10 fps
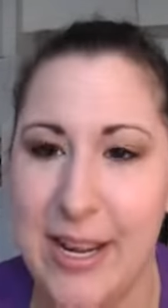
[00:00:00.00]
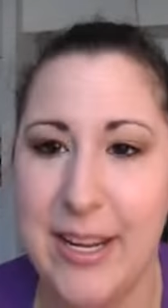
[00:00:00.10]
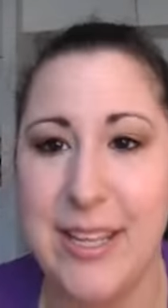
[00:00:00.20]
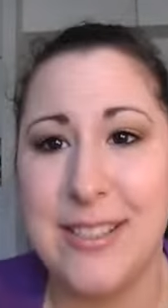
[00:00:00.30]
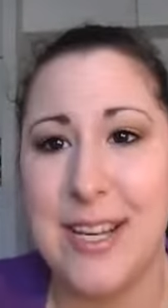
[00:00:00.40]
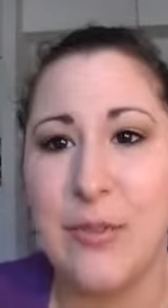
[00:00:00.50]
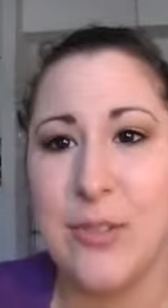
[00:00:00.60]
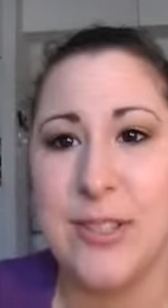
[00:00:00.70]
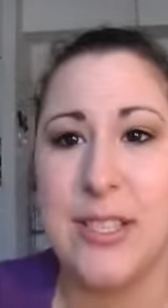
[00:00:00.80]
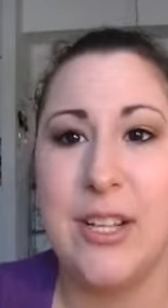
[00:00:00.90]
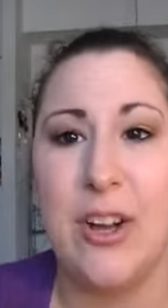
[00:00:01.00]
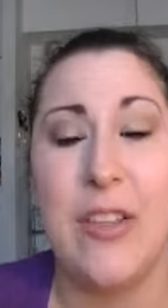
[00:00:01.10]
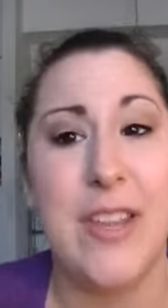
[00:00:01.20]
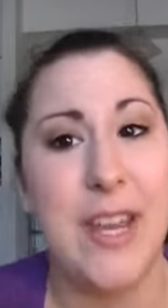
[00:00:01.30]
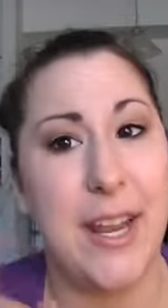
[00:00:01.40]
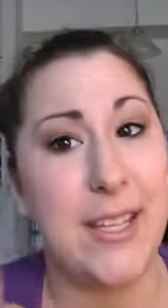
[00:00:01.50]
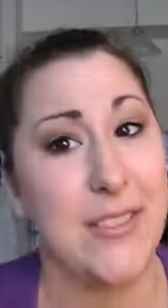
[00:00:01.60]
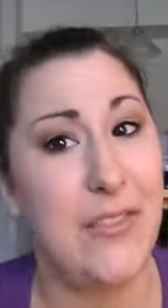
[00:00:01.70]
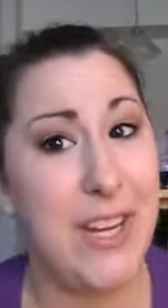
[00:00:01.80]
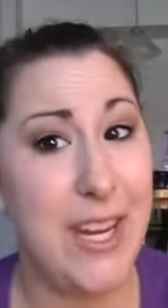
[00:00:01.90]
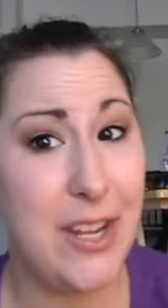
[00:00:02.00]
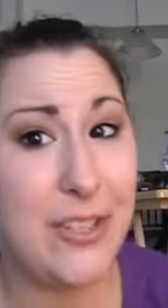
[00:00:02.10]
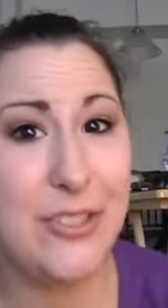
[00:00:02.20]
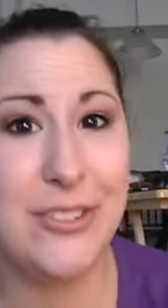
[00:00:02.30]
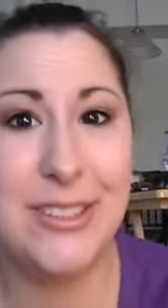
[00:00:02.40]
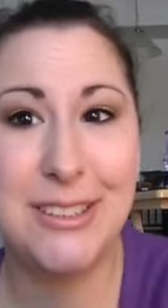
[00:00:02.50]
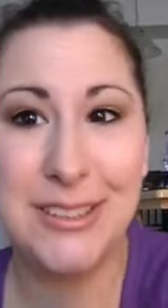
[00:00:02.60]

I guess I will see y'all in the next video.